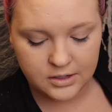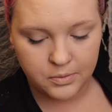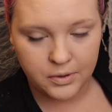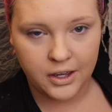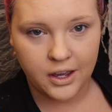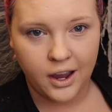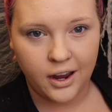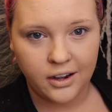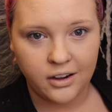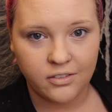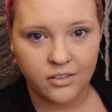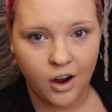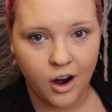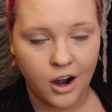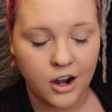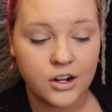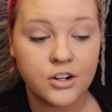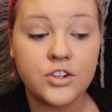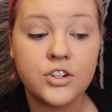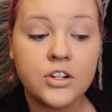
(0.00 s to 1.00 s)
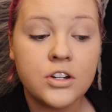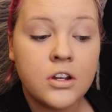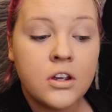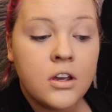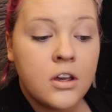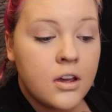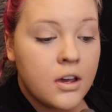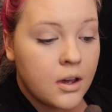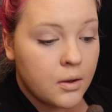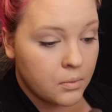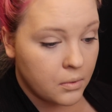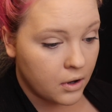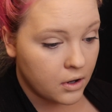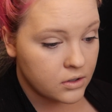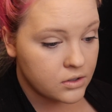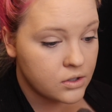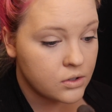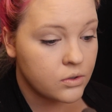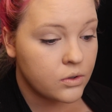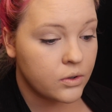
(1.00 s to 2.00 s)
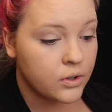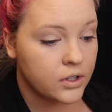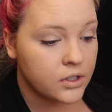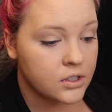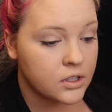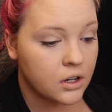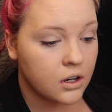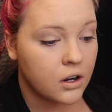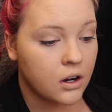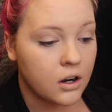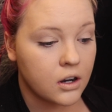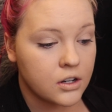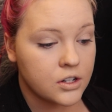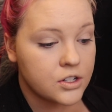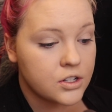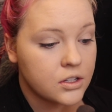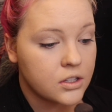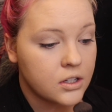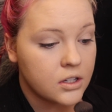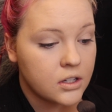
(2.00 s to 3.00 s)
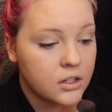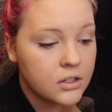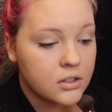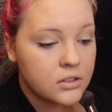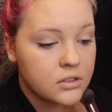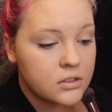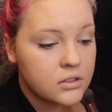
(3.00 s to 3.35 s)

to be kind of harsh. I'm also going to harshly